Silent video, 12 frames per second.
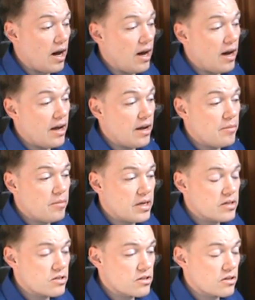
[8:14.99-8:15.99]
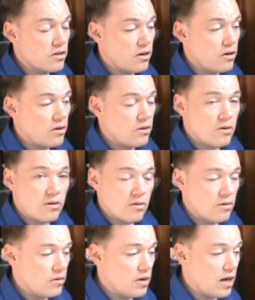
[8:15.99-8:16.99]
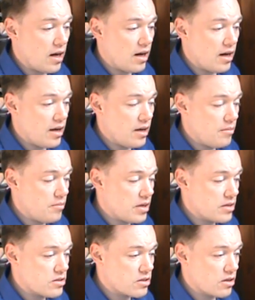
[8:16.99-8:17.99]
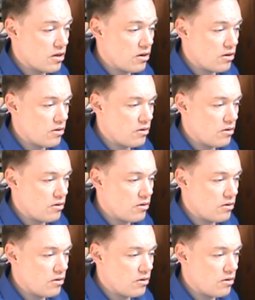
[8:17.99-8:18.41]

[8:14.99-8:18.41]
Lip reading: I must go, I must go."